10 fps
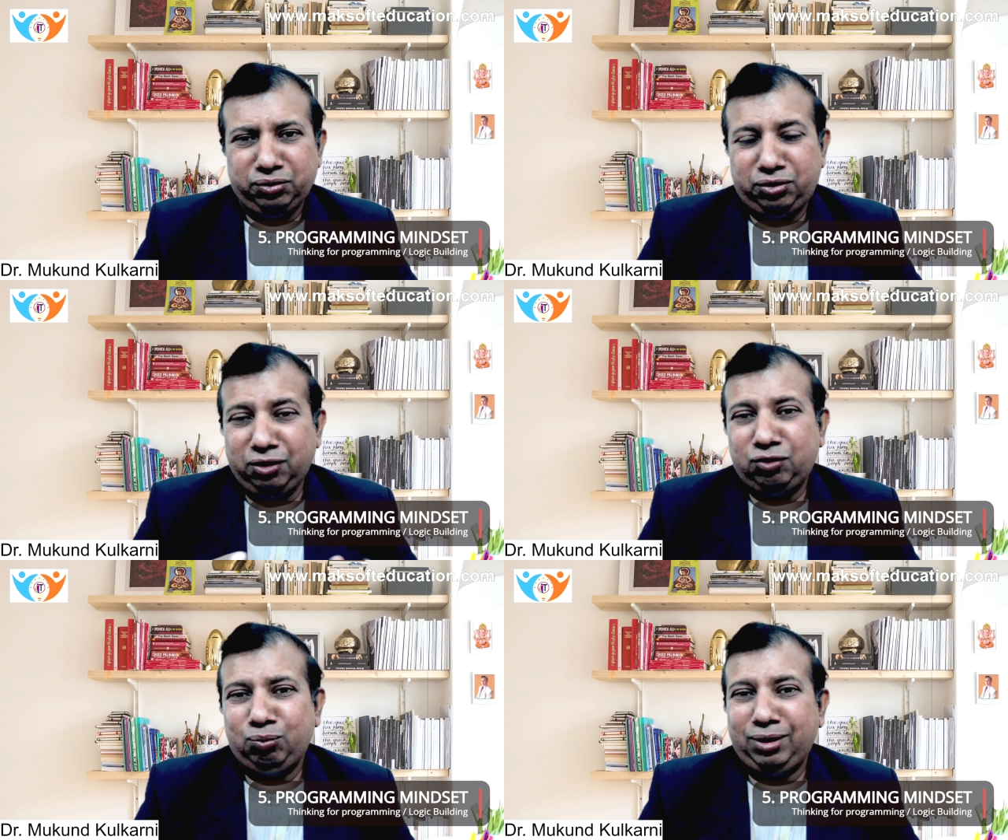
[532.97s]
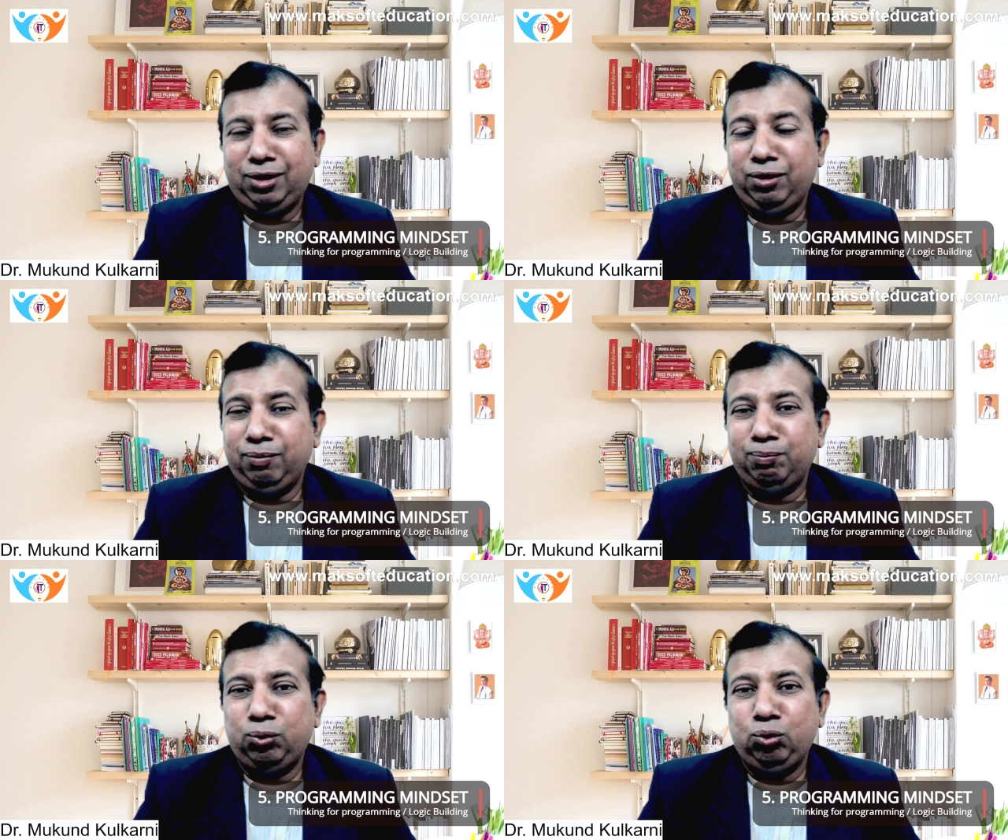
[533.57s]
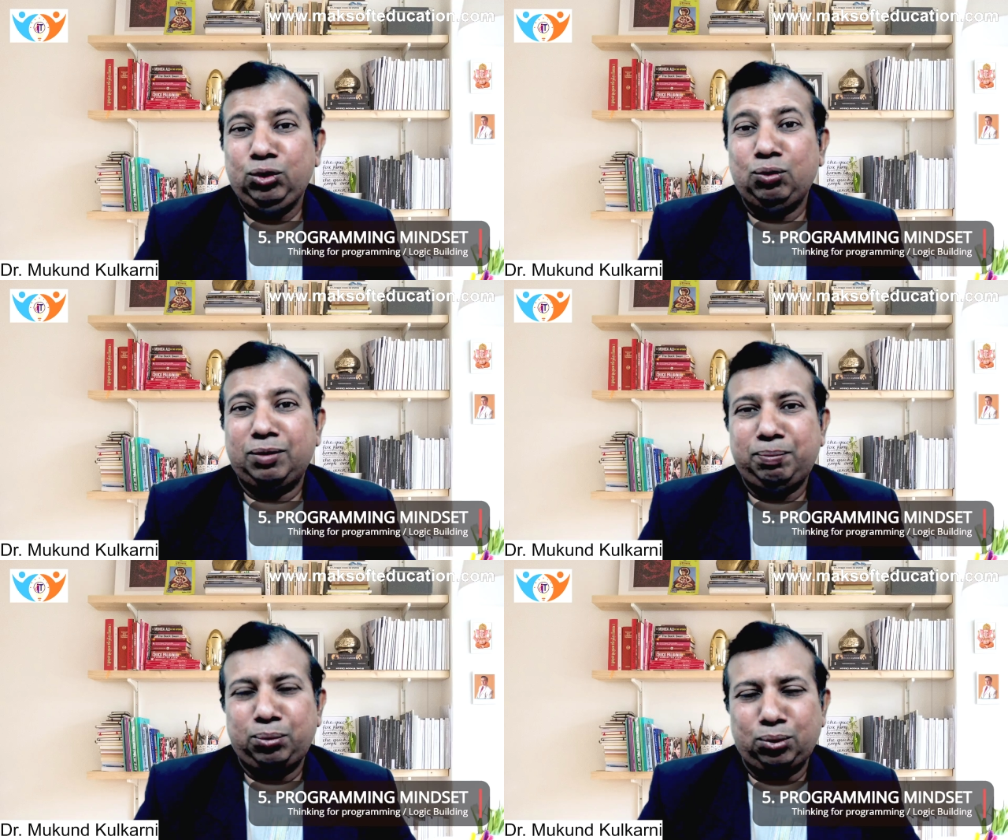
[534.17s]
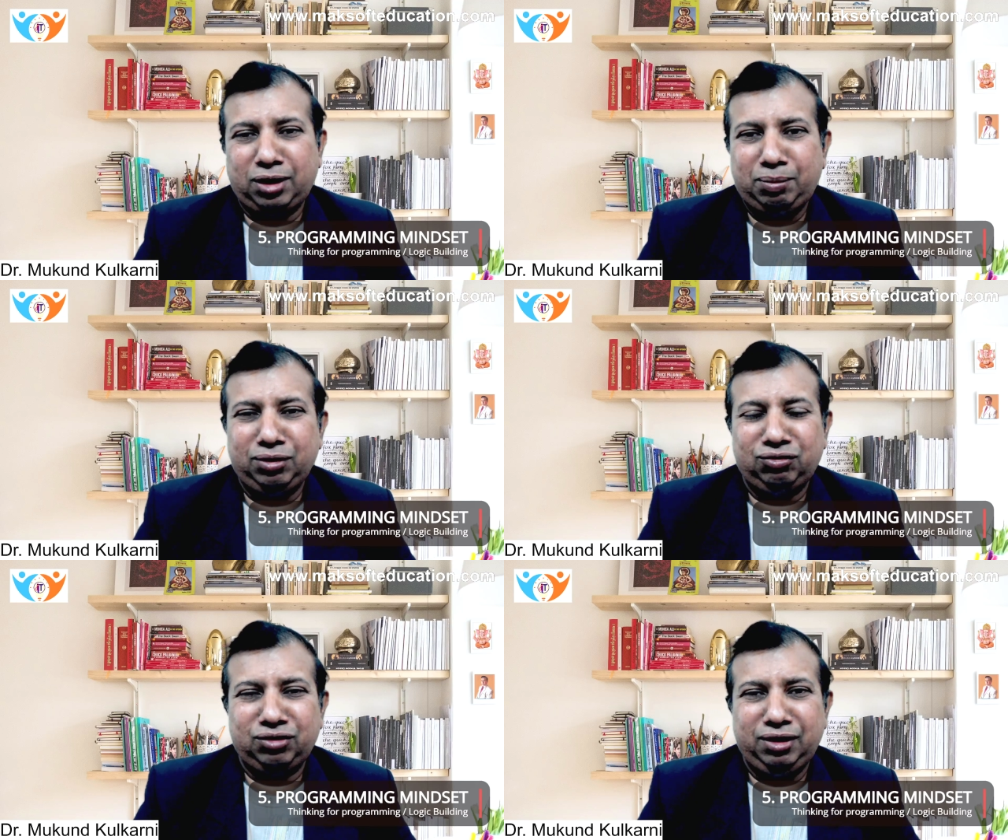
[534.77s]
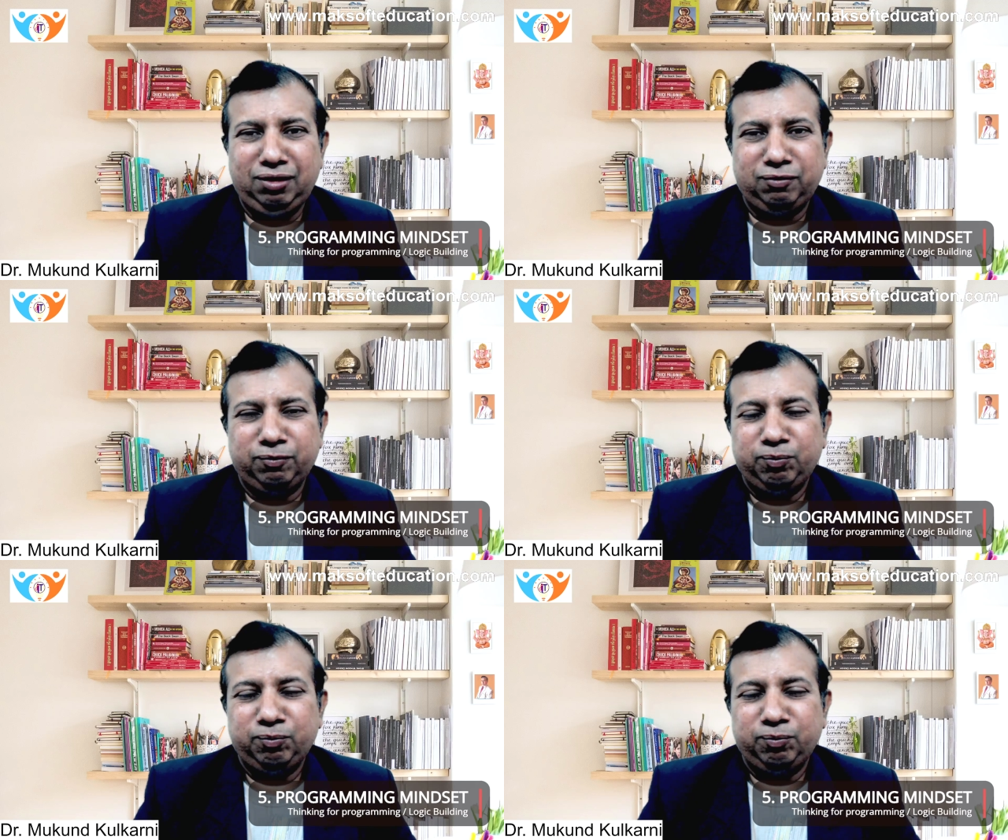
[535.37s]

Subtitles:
this will improve your programming skills.